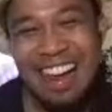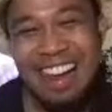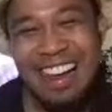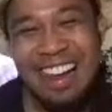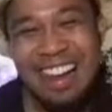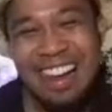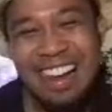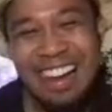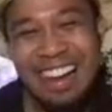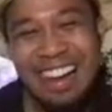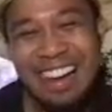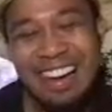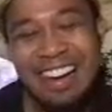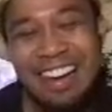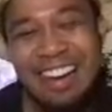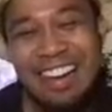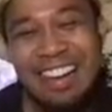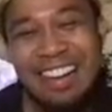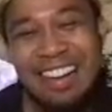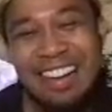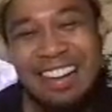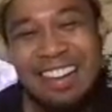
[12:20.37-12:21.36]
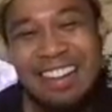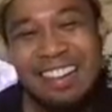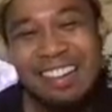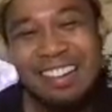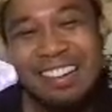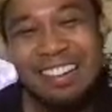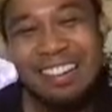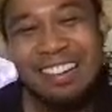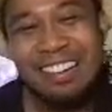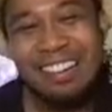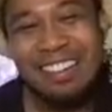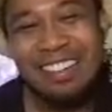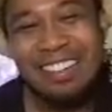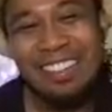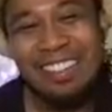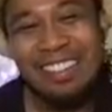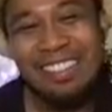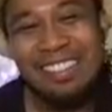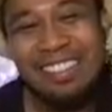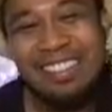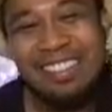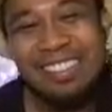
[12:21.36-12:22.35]

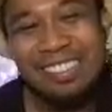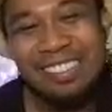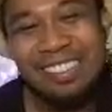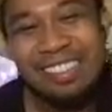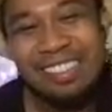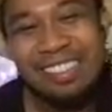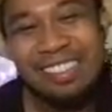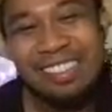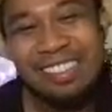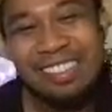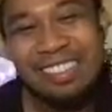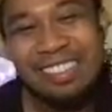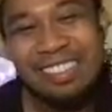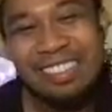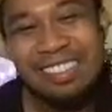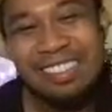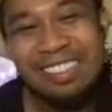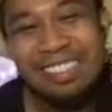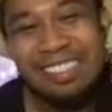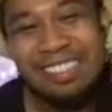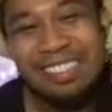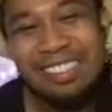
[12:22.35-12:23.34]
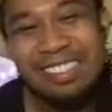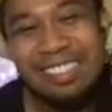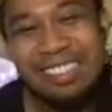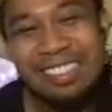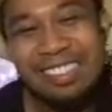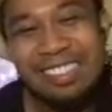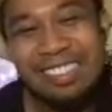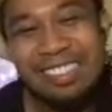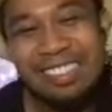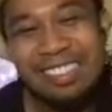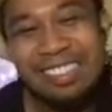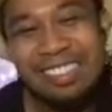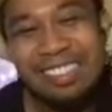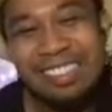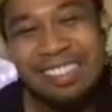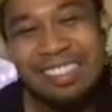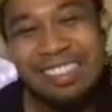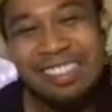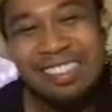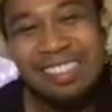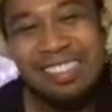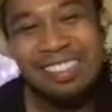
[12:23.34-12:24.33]

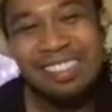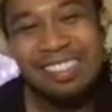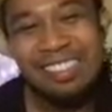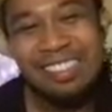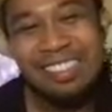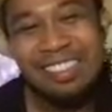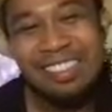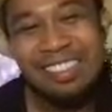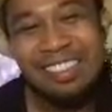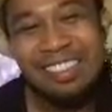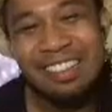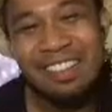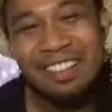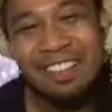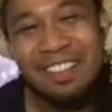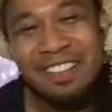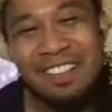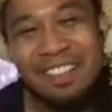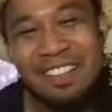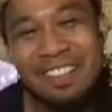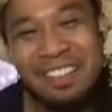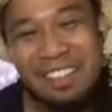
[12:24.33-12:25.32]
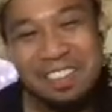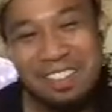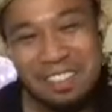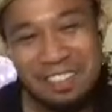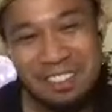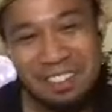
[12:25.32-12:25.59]
[no speech]